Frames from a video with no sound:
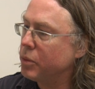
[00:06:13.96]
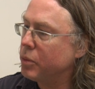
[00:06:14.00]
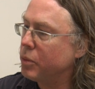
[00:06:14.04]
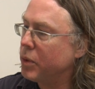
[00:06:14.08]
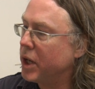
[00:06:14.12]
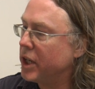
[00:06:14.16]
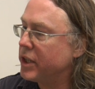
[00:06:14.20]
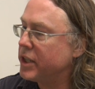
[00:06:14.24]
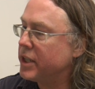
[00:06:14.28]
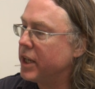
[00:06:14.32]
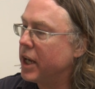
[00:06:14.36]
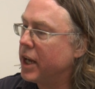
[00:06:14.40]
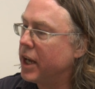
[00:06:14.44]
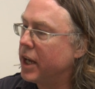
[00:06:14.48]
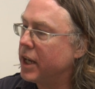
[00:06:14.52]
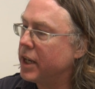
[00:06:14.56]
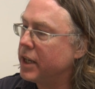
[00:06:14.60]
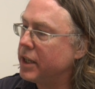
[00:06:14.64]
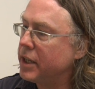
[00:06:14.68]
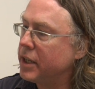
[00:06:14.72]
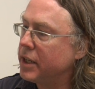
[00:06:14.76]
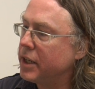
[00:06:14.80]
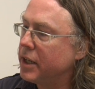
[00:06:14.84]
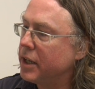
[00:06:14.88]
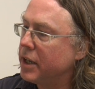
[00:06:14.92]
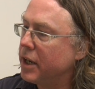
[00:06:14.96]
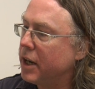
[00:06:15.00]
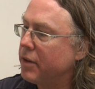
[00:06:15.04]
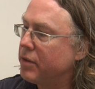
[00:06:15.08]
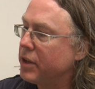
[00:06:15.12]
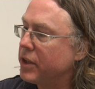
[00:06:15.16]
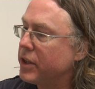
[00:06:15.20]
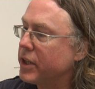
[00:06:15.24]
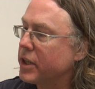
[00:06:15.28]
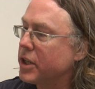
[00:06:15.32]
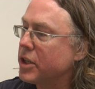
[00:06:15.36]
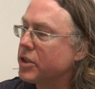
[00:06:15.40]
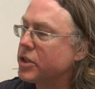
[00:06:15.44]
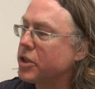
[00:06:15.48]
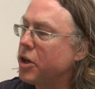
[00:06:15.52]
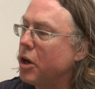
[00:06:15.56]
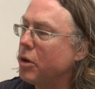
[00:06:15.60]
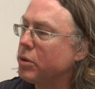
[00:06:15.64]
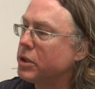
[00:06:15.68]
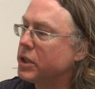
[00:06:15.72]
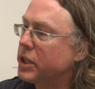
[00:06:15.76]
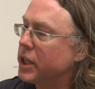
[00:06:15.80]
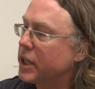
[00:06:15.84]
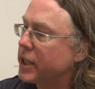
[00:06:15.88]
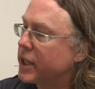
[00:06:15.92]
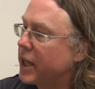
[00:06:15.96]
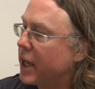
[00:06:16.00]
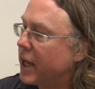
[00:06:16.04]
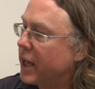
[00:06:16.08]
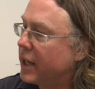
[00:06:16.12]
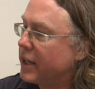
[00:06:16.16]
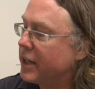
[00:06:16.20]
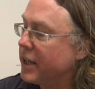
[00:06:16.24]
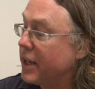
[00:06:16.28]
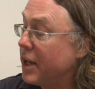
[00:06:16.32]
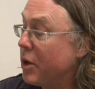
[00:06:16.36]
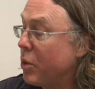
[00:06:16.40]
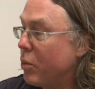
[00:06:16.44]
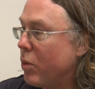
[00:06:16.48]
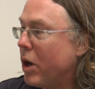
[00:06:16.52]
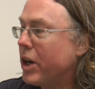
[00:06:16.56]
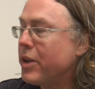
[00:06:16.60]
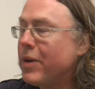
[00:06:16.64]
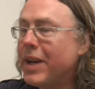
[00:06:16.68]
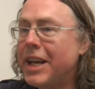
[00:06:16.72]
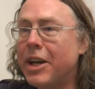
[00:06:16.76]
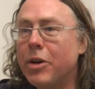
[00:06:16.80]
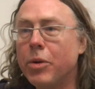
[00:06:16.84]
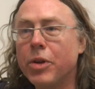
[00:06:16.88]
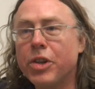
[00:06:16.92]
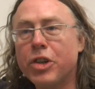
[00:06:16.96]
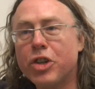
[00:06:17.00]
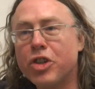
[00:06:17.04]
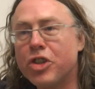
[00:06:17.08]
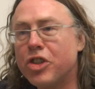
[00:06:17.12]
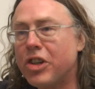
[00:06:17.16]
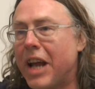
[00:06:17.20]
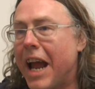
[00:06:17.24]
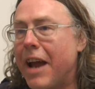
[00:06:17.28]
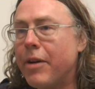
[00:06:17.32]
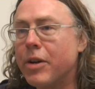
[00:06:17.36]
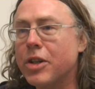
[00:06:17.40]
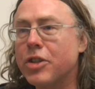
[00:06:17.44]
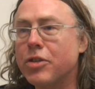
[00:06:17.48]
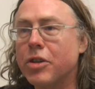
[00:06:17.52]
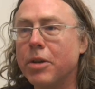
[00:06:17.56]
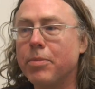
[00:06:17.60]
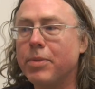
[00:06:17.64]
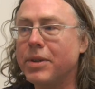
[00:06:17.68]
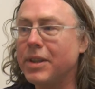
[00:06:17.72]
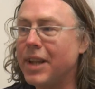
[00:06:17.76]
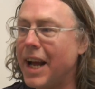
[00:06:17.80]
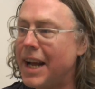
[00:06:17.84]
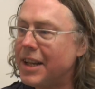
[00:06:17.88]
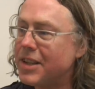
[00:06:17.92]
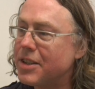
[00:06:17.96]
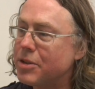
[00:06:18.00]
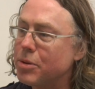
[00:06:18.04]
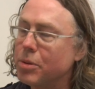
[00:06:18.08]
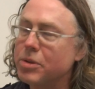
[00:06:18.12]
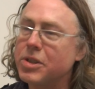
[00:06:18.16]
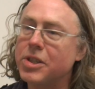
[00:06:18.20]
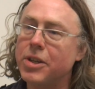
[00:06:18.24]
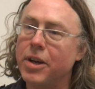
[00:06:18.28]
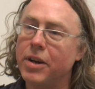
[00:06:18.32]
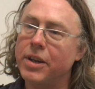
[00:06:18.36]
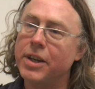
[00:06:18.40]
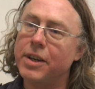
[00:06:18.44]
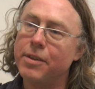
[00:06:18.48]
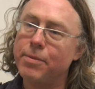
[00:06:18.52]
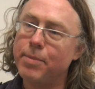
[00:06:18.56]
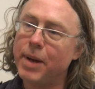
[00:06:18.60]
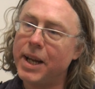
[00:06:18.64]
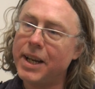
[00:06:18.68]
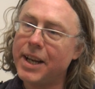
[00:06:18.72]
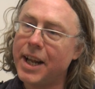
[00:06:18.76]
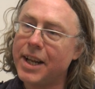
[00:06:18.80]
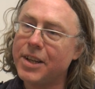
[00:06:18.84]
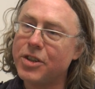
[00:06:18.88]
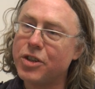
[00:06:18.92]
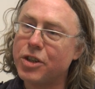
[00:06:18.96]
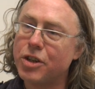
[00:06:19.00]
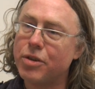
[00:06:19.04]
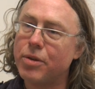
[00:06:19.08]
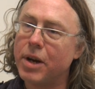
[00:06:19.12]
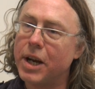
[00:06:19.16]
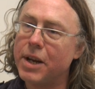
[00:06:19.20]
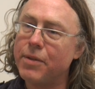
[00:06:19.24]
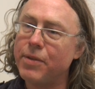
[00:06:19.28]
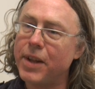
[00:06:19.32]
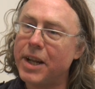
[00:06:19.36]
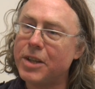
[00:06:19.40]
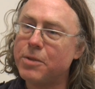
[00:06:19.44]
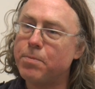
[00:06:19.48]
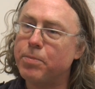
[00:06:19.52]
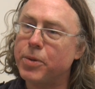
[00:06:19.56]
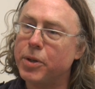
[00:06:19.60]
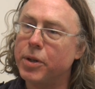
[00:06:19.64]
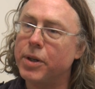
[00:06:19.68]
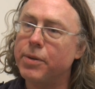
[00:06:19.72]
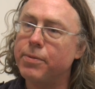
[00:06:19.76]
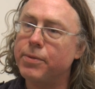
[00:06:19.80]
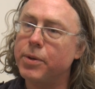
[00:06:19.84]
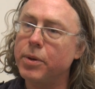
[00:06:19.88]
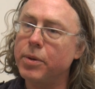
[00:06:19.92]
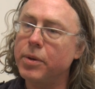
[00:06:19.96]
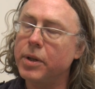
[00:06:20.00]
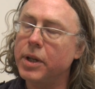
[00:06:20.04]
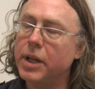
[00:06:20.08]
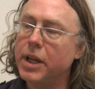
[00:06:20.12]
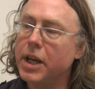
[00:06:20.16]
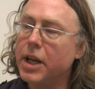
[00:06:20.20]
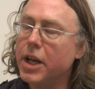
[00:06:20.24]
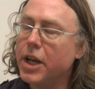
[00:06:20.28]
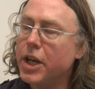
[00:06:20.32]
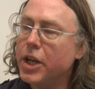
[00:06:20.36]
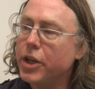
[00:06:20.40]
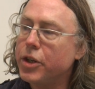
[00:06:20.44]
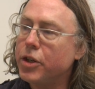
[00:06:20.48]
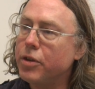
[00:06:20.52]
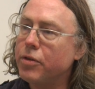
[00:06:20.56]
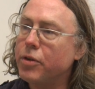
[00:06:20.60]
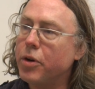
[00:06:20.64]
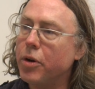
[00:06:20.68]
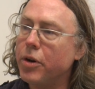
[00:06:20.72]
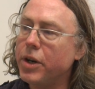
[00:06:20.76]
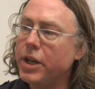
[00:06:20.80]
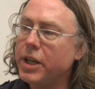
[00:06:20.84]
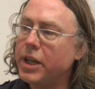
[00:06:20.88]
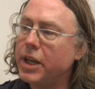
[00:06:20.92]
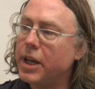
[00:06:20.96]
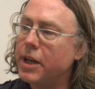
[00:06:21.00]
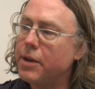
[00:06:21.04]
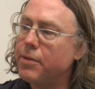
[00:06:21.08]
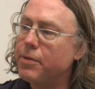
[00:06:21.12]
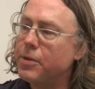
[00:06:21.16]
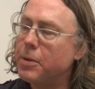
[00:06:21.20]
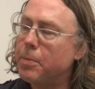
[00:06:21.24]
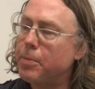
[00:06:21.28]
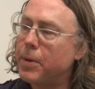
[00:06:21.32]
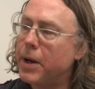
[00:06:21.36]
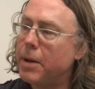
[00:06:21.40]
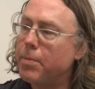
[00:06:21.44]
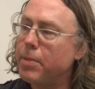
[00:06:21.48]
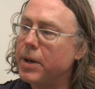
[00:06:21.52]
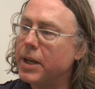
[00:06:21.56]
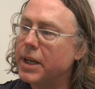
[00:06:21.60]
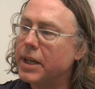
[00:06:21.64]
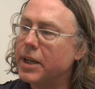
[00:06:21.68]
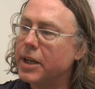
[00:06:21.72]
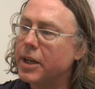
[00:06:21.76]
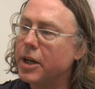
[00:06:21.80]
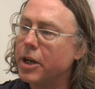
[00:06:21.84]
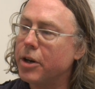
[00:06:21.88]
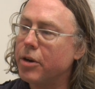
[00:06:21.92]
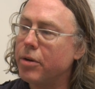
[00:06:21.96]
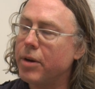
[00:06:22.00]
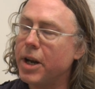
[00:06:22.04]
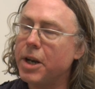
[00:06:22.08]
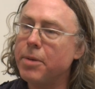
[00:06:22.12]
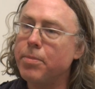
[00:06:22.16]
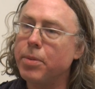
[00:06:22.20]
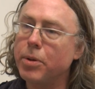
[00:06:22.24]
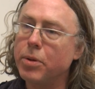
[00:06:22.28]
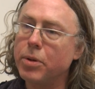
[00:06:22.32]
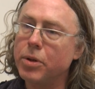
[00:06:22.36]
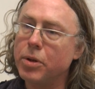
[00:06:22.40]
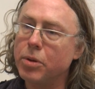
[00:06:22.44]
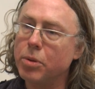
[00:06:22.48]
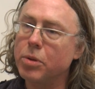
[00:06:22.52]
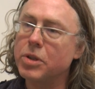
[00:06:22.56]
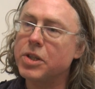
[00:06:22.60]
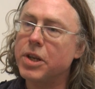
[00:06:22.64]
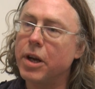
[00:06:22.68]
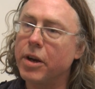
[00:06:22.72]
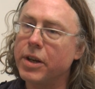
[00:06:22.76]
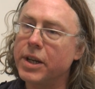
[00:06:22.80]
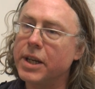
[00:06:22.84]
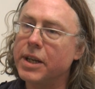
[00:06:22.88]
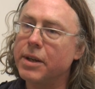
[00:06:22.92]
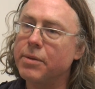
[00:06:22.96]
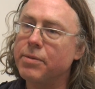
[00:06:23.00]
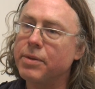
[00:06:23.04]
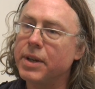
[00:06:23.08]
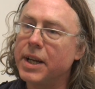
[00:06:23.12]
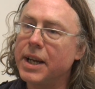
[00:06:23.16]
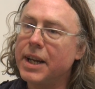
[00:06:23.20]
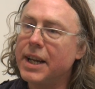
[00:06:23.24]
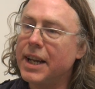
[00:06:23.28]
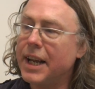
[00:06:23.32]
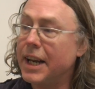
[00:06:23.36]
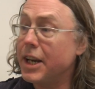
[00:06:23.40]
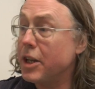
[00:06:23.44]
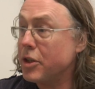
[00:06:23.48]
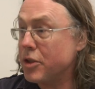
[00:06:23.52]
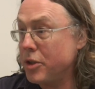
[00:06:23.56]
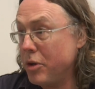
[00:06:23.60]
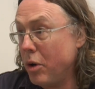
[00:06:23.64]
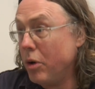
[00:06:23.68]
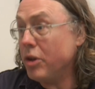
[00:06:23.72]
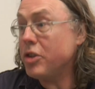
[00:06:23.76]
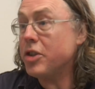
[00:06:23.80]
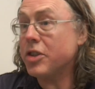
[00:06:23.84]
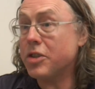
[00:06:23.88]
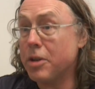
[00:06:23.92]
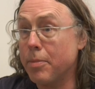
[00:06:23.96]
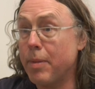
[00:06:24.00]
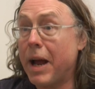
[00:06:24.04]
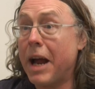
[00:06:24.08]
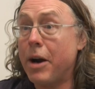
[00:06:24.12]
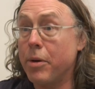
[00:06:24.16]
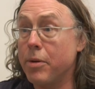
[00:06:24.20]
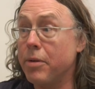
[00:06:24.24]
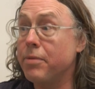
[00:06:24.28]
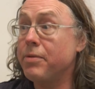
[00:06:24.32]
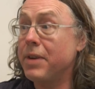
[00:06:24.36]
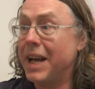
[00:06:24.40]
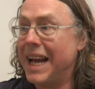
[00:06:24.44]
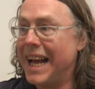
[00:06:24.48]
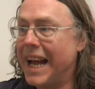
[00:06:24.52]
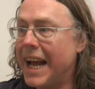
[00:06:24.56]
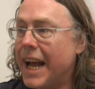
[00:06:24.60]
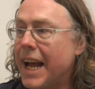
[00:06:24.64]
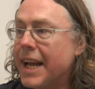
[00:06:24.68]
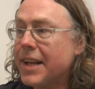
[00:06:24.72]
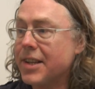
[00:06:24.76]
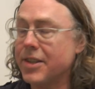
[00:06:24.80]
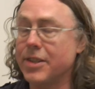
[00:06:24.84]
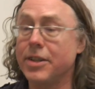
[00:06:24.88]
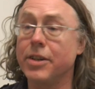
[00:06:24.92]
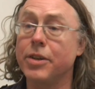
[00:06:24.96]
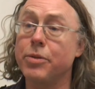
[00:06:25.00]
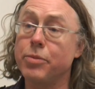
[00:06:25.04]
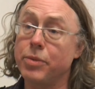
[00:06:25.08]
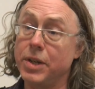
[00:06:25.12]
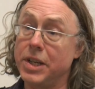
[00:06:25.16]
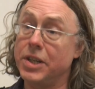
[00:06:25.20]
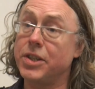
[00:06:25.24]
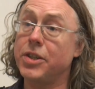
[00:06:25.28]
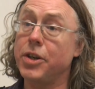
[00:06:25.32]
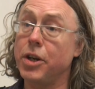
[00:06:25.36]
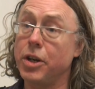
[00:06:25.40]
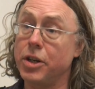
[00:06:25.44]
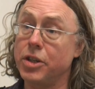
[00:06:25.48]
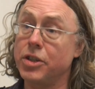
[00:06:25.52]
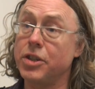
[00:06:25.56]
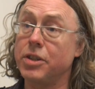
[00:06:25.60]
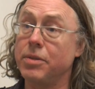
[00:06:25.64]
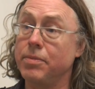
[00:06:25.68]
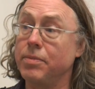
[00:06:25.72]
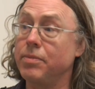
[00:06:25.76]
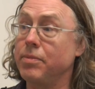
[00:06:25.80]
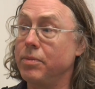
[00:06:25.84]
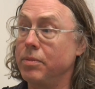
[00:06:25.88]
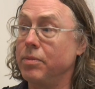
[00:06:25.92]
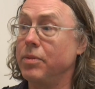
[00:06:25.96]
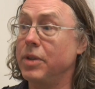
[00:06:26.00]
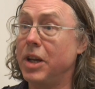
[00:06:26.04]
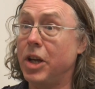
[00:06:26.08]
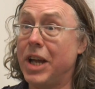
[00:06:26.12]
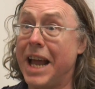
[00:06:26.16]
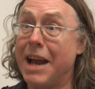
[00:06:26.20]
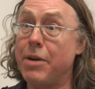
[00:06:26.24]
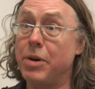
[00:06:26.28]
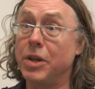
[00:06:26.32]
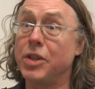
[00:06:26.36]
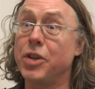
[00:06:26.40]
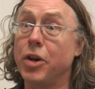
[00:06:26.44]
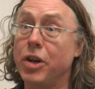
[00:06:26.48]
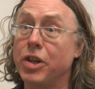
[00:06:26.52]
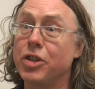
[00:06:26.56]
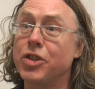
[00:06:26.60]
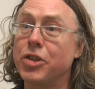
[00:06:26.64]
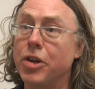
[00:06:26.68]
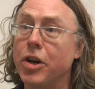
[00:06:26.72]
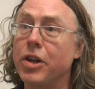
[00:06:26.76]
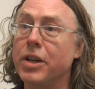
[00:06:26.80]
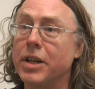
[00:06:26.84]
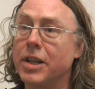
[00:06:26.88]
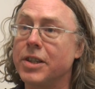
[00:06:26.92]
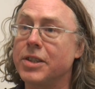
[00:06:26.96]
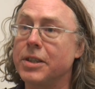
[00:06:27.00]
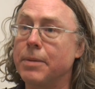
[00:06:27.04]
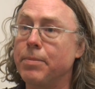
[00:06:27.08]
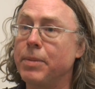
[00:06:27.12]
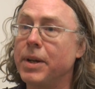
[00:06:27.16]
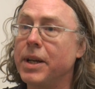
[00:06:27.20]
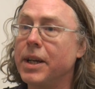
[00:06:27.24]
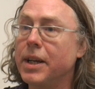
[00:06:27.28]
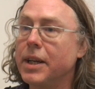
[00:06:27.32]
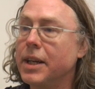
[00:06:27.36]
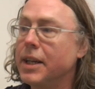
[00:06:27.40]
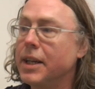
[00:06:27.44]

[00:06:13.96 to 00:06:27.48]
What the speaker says: one day, everything is golden again. While you hear all this shouting and screaming, that's alternative, man, that's creative, that's beautiful. You've got to give the public a credible alternative. And it's not just a matter of excellent researched, erudite journalism.